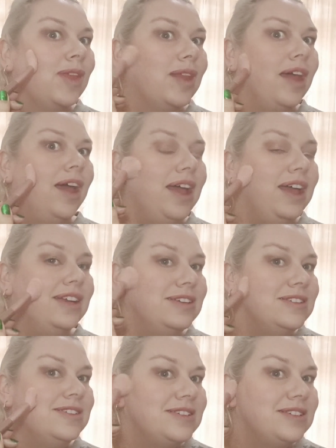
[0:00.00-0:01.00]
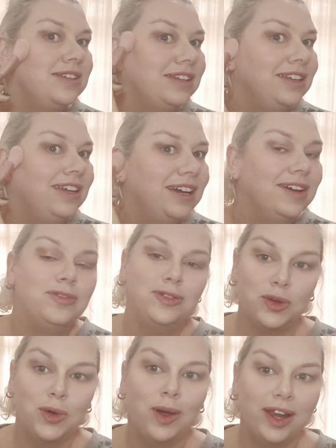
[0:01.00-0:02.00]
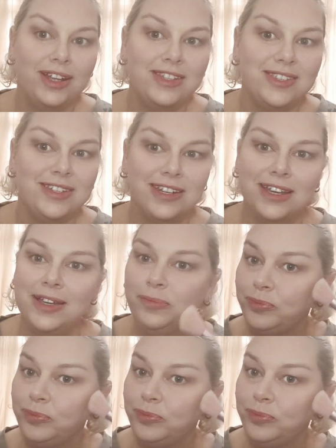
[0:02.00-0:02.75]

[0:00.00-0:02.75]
And yeah, feel quite unsteady.